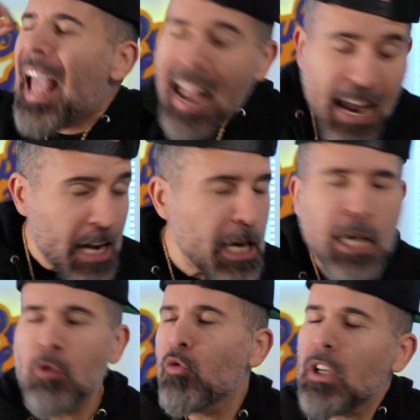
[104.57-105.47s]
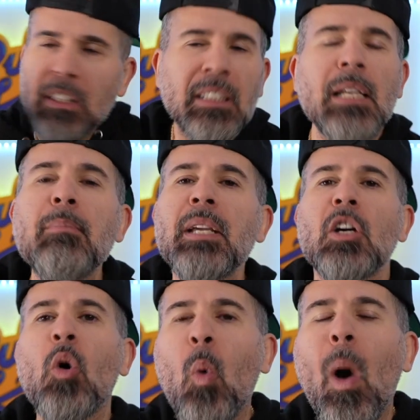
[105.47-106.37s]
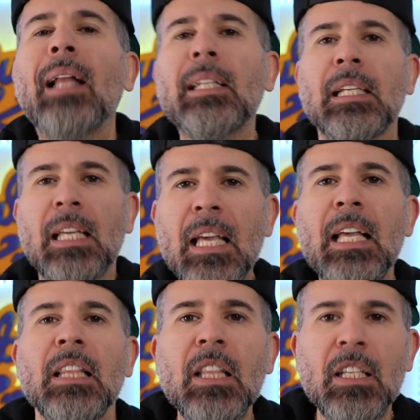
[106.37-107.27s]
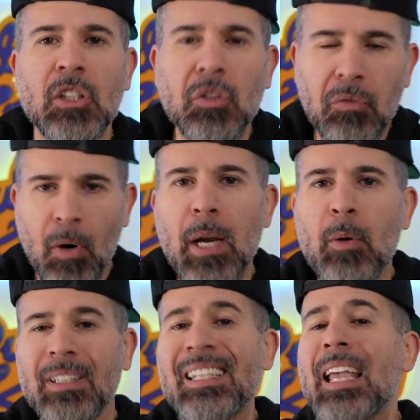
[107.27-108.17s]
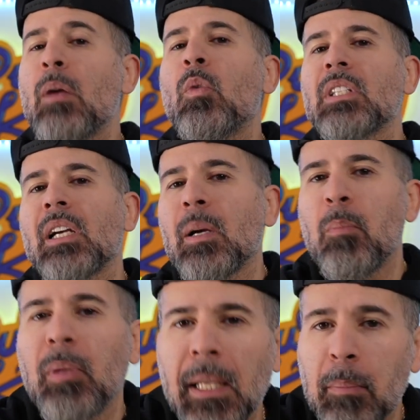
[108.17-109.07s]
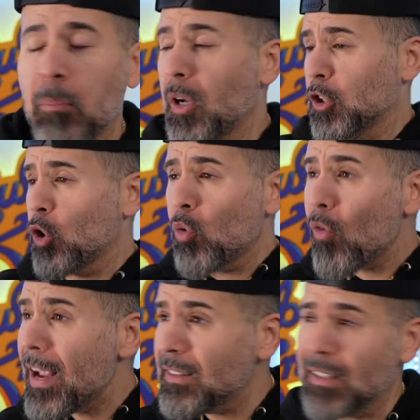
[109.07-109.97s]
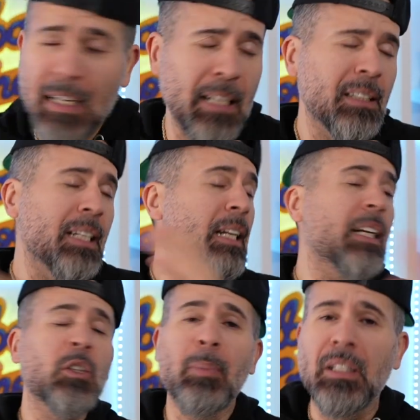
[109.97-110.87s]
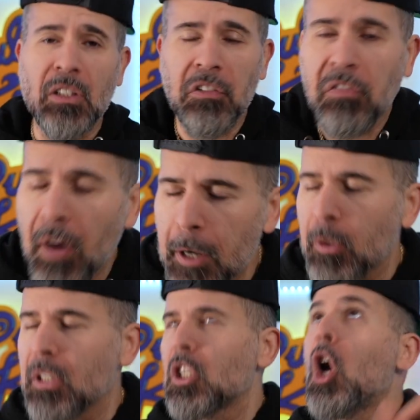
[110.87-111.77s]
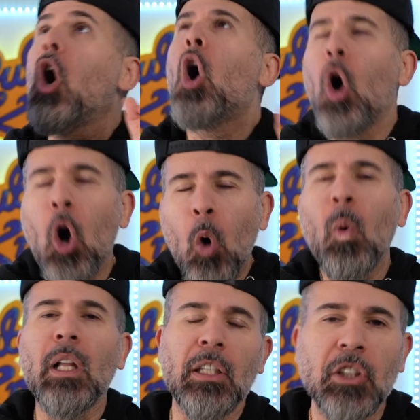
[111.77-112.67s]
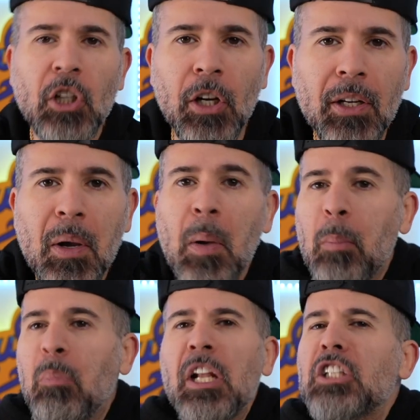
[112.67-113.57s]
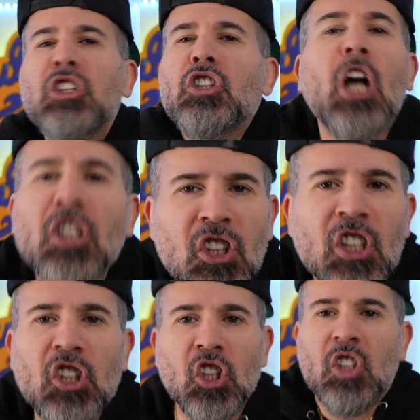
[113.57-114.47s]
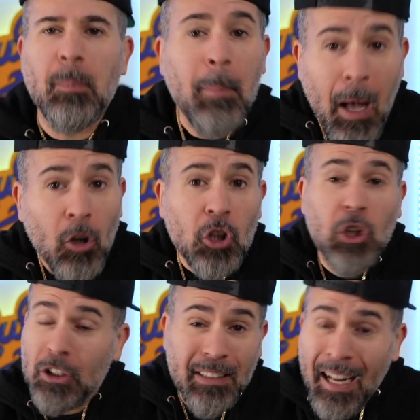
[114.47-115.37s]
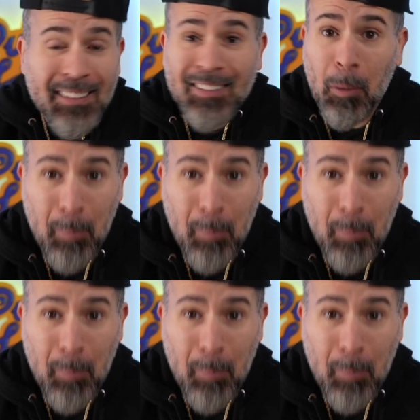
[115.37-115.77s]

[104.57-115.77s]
any redeeming quality in this fragrance. It was a complete bust. Granted, it's an inexpensive fragrance, all well and good, but it doesn't smell good, not to